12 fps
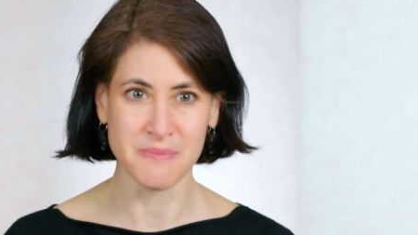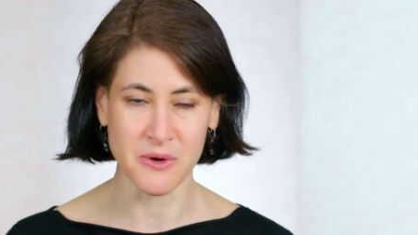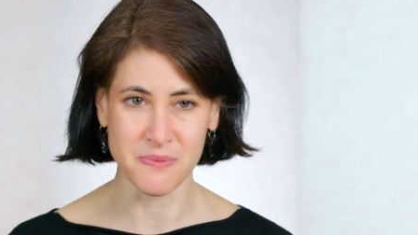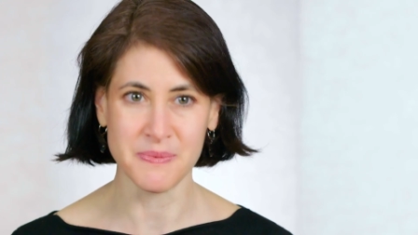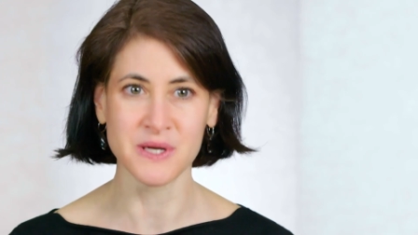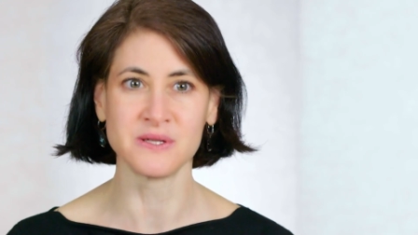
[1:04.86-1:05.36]
to
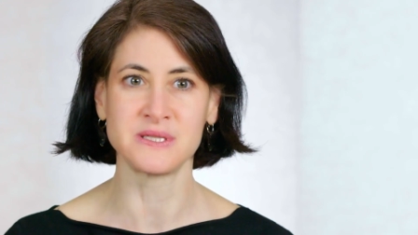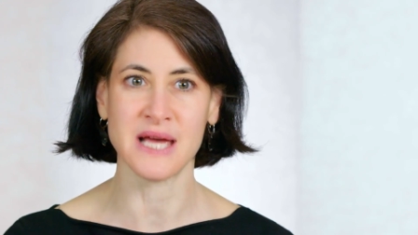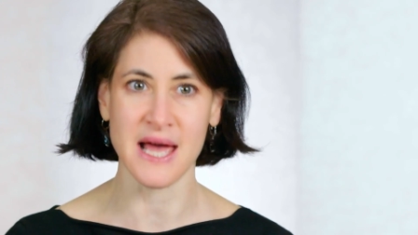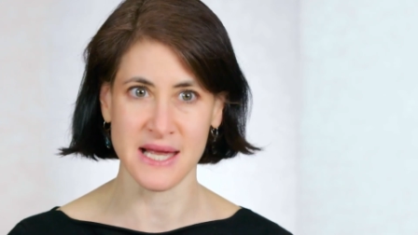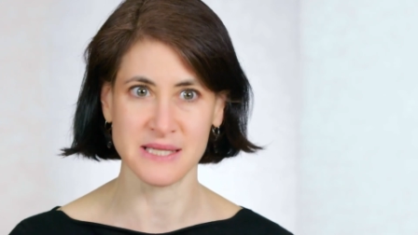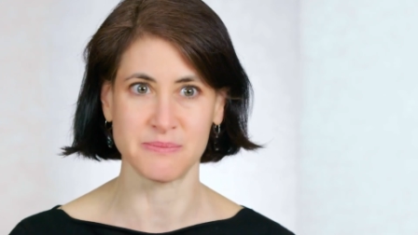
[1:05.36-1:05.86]
both build
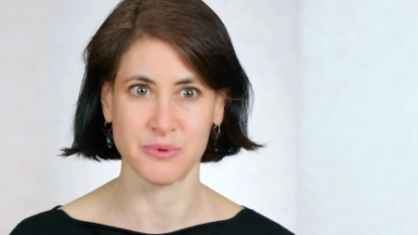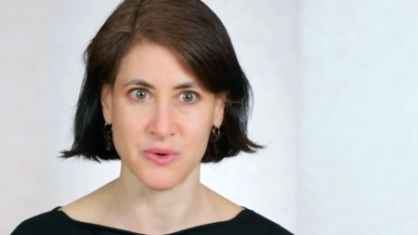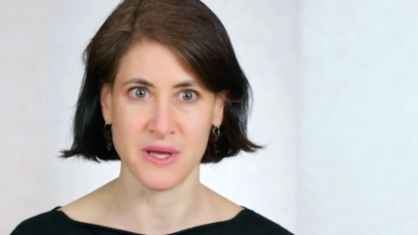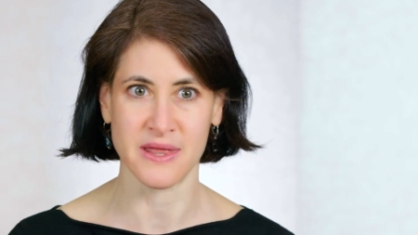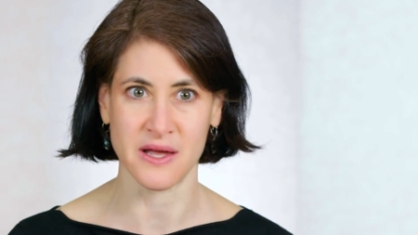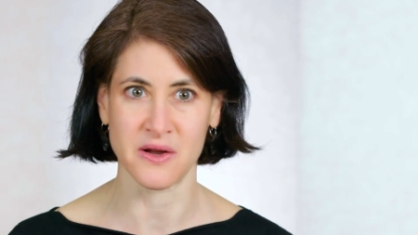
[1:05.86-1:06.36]
and
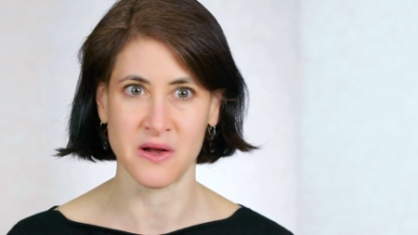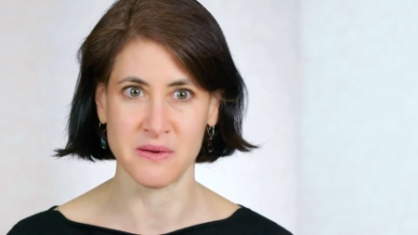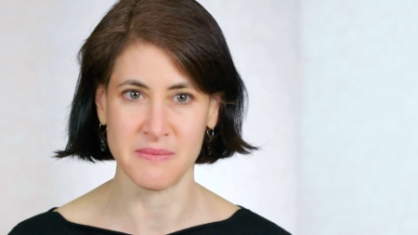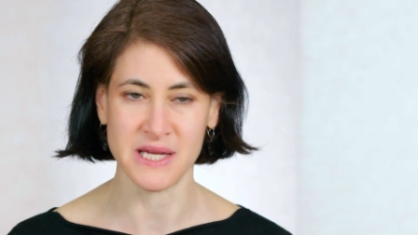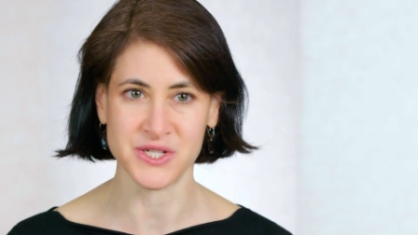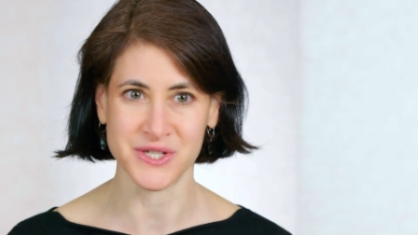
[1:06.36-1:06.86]
deploy that
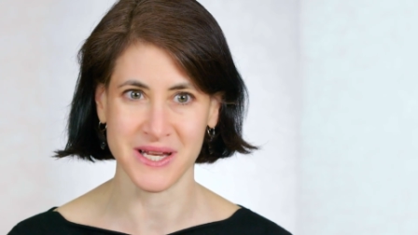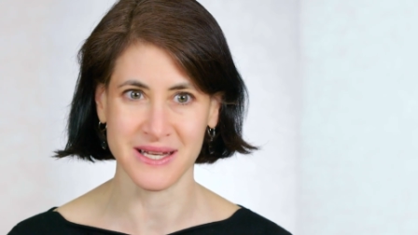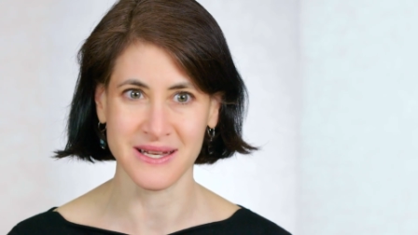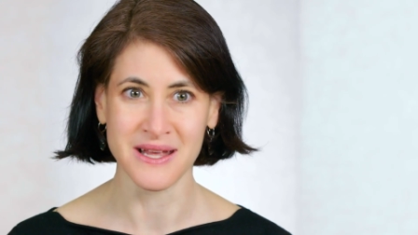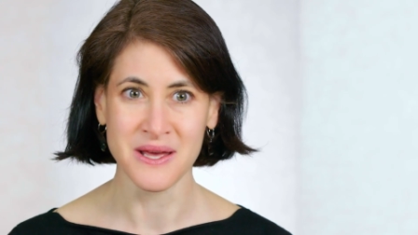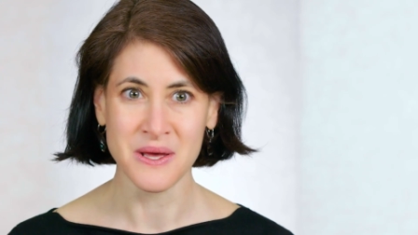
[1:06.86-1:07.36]

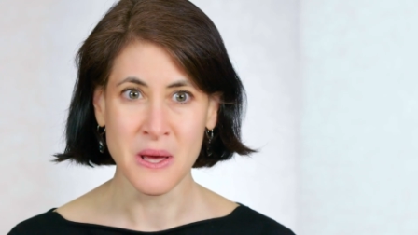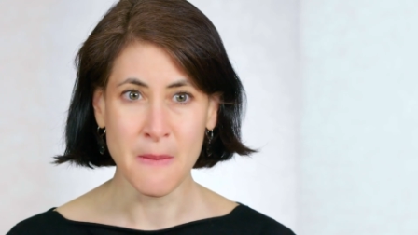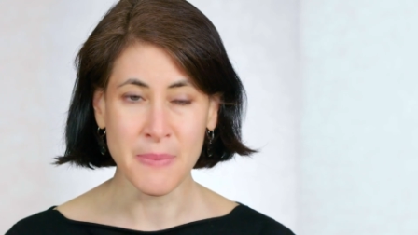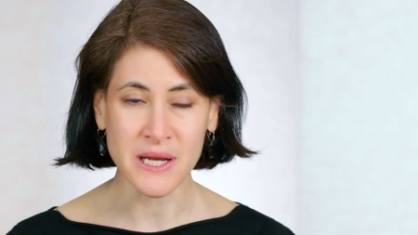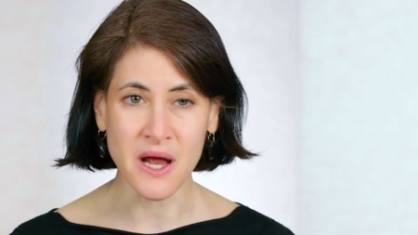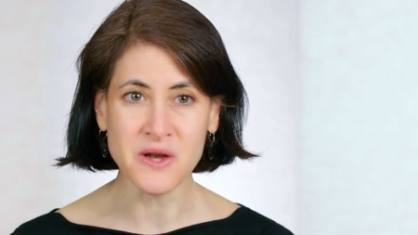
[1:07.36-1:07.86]
automation.
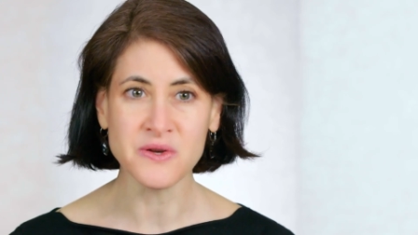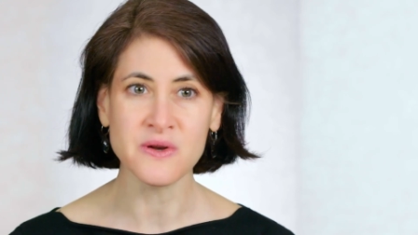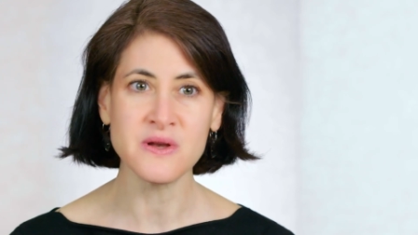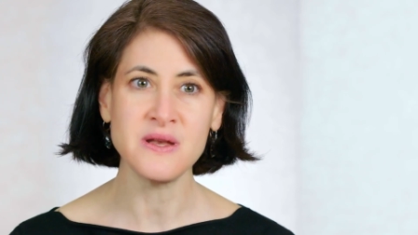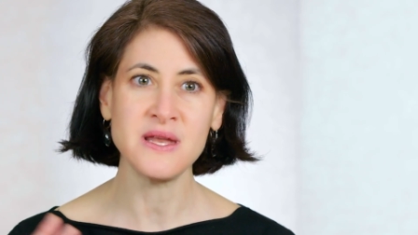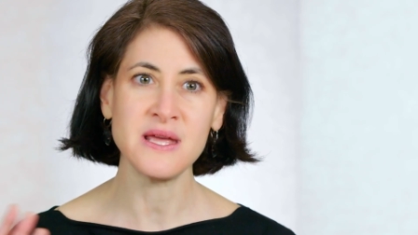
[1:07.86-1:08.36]
But
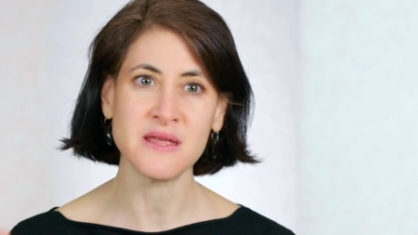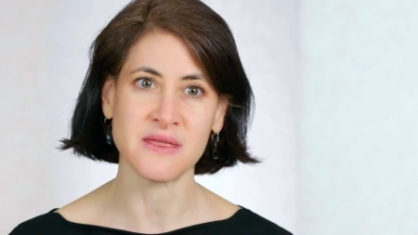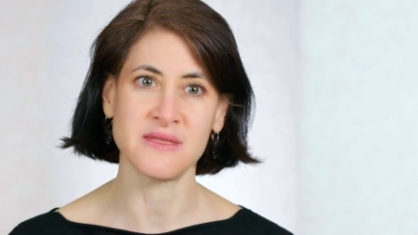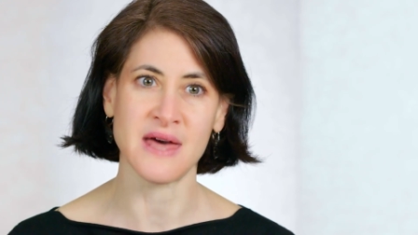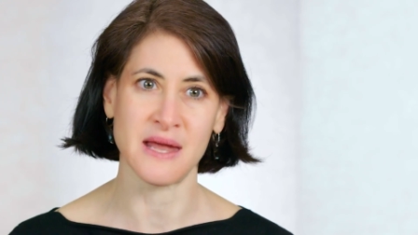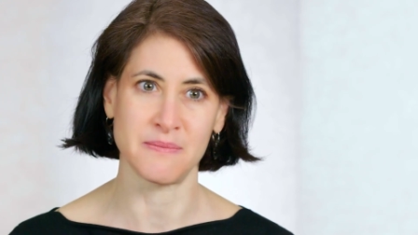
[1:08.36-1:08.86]

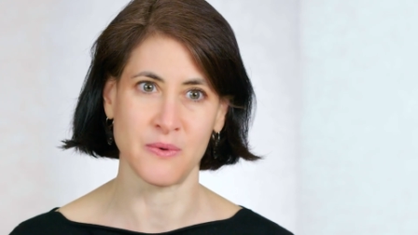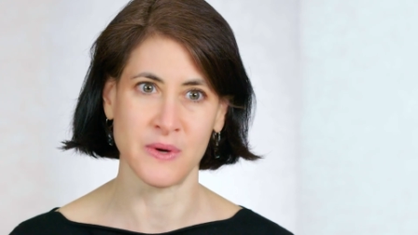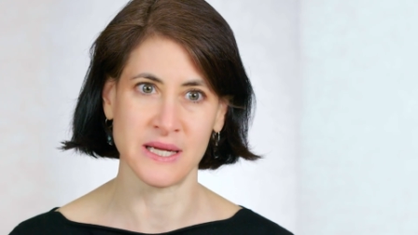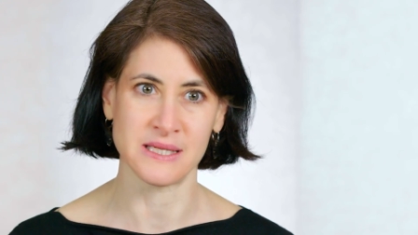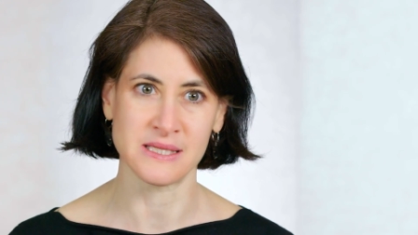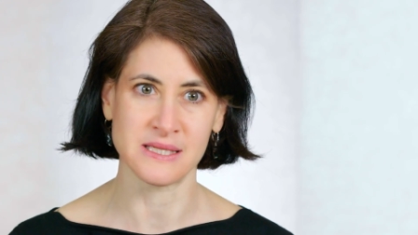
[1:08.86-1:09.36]
underneath that
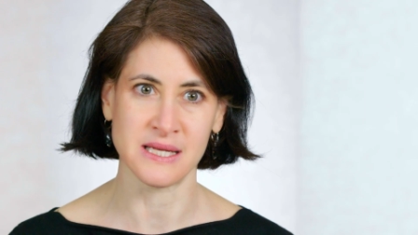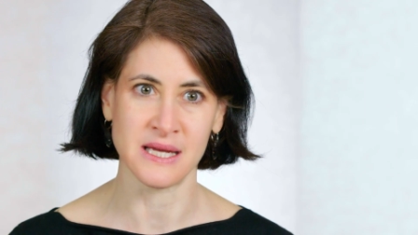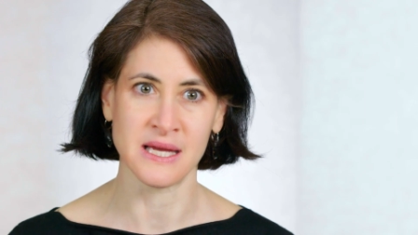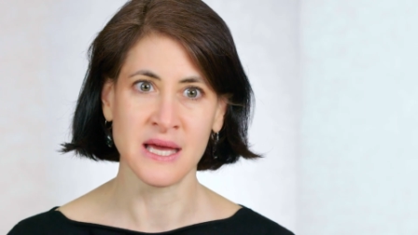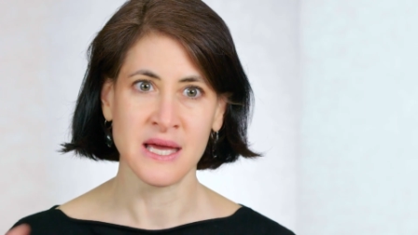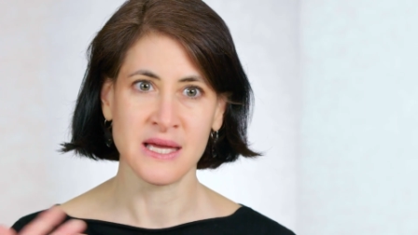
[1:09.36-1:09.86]

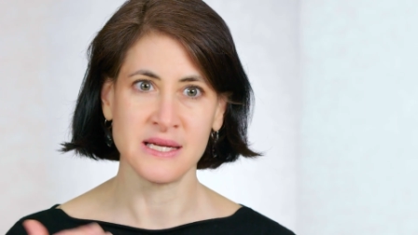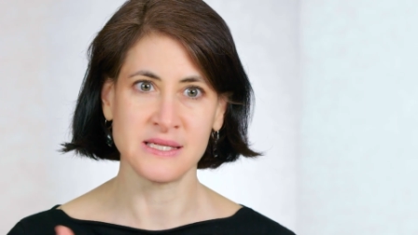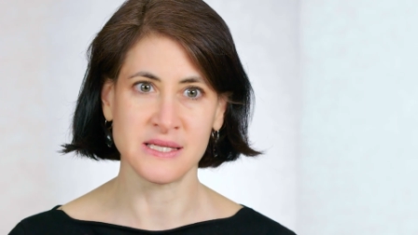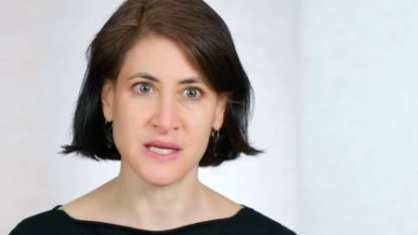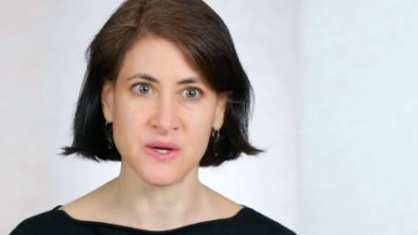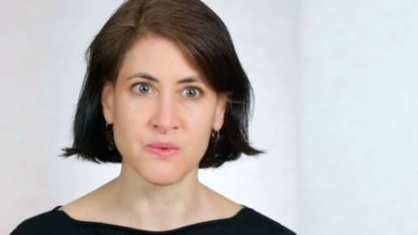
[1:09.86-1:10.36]
buoyancy
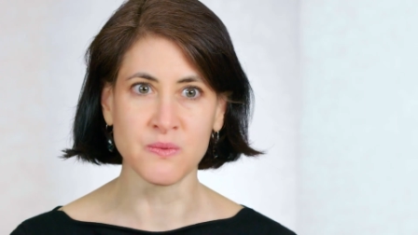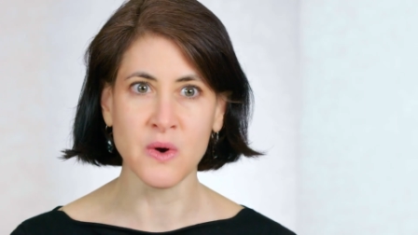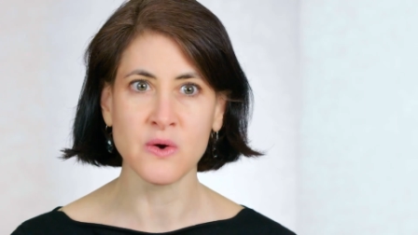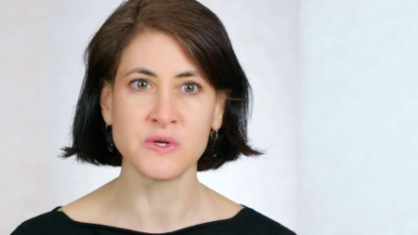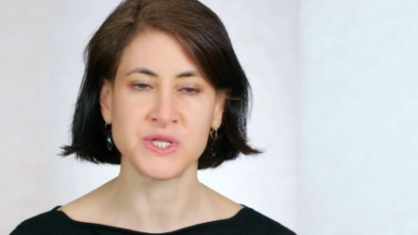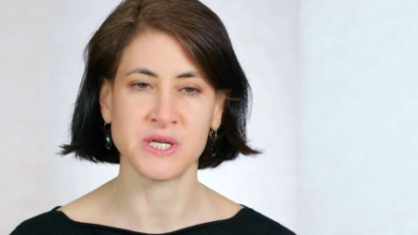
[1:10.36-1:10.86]
is the
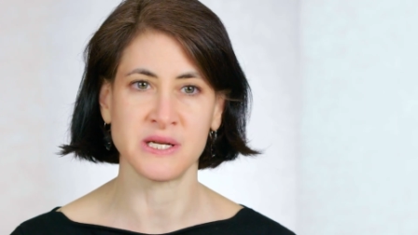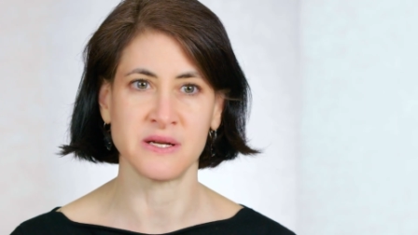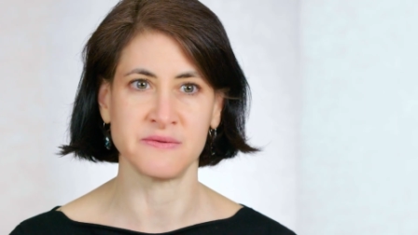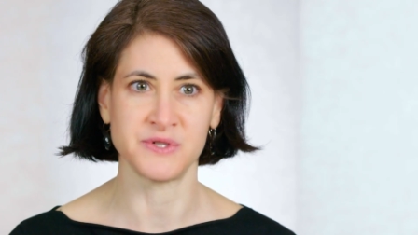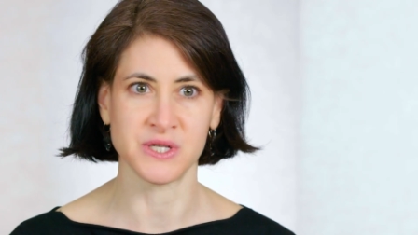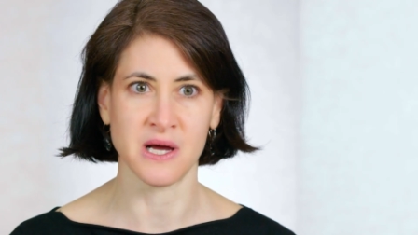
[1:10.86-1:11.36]
erosion of